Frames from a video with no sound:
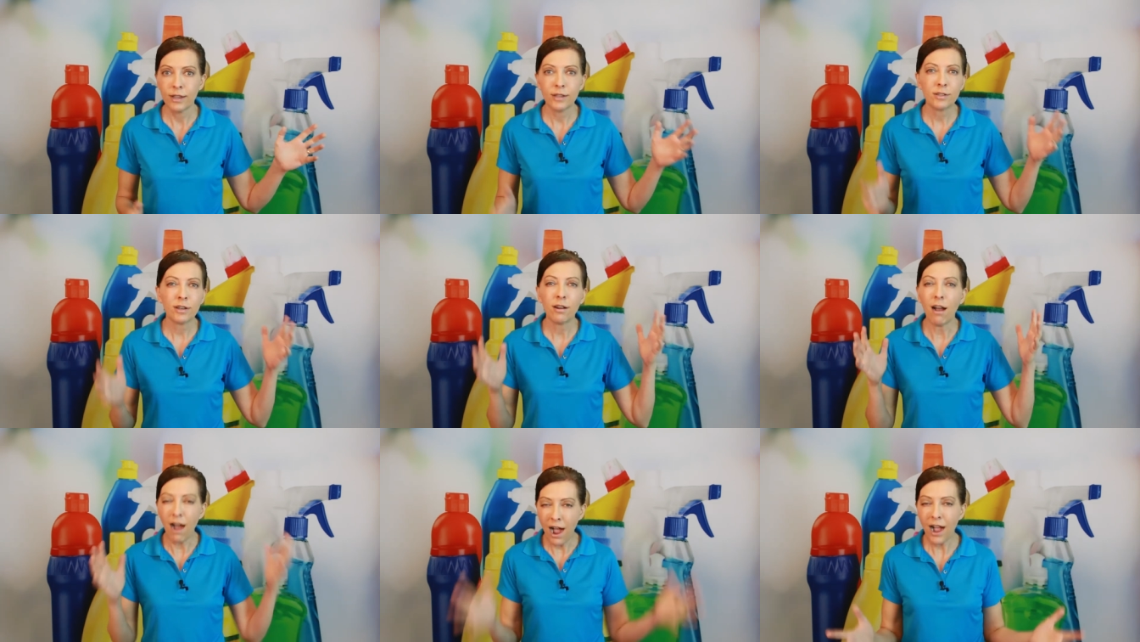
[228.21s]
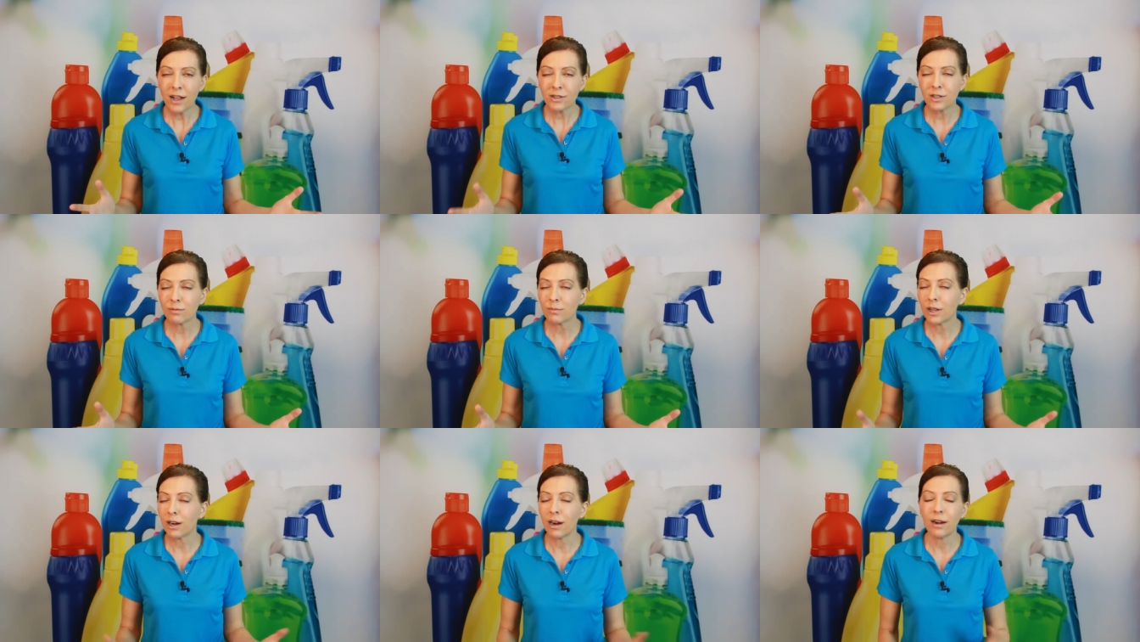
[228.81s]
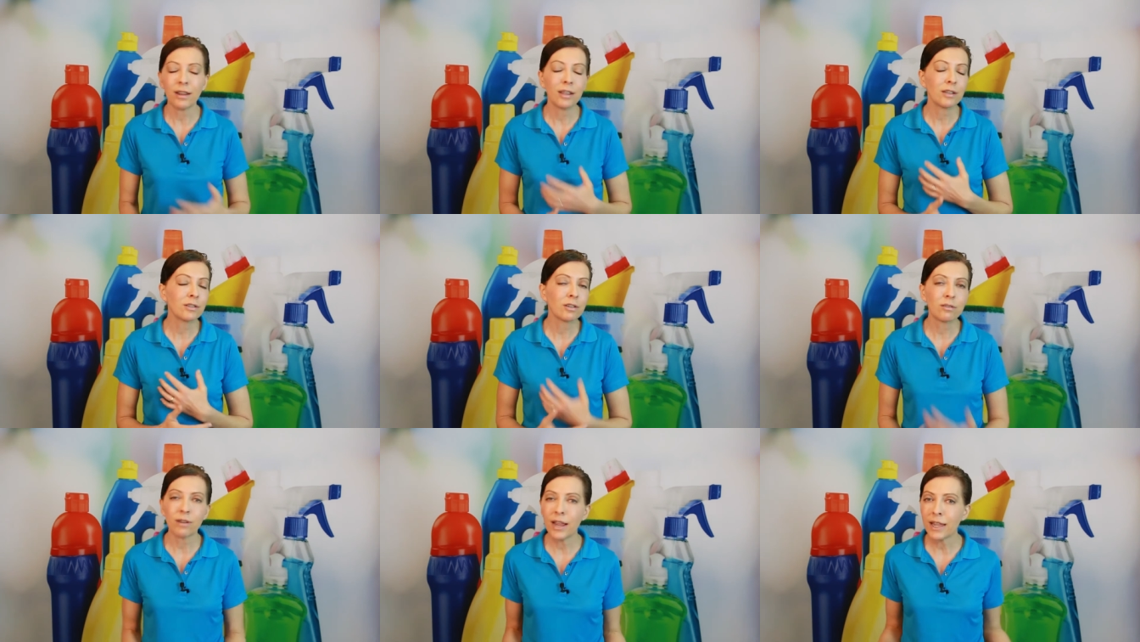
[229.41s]
It's an awesome car. It
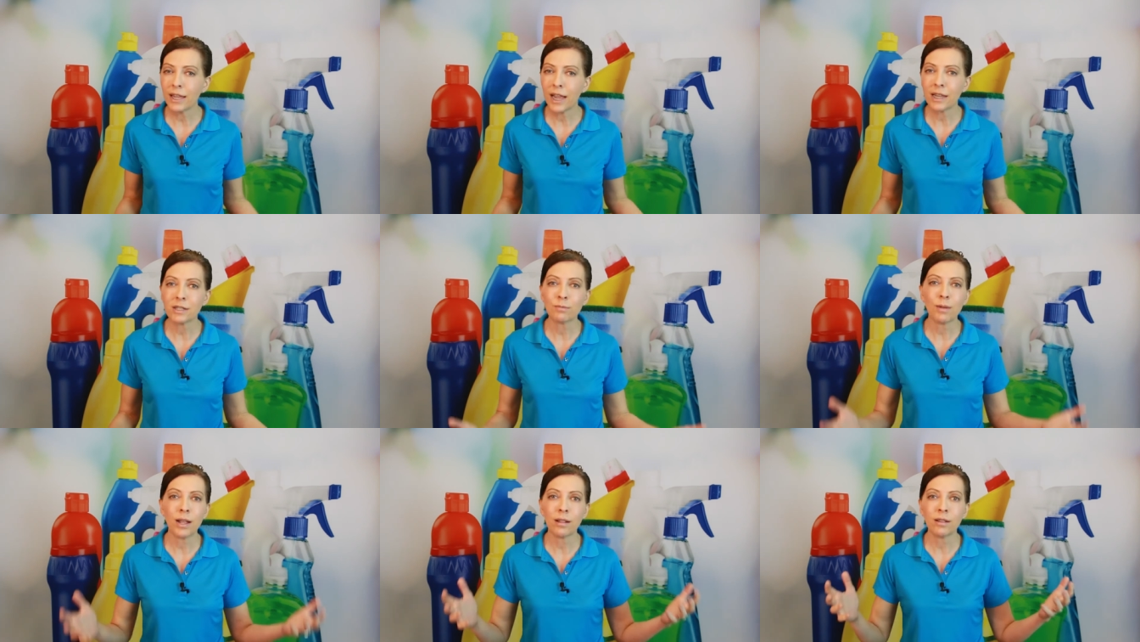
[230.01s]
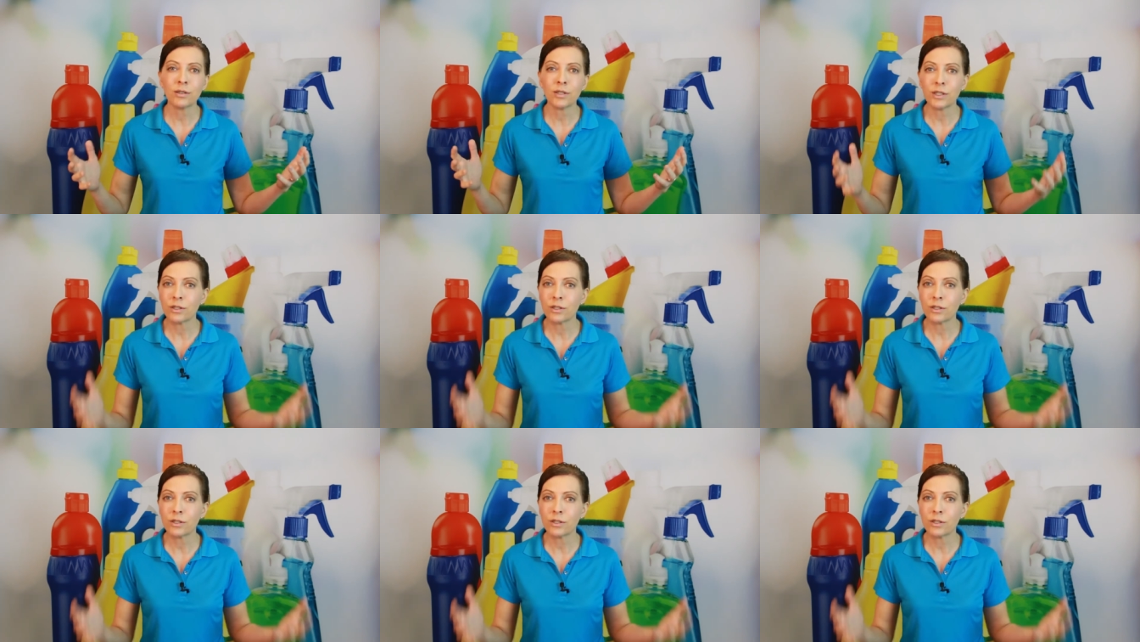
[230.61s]
gets great gas mileage.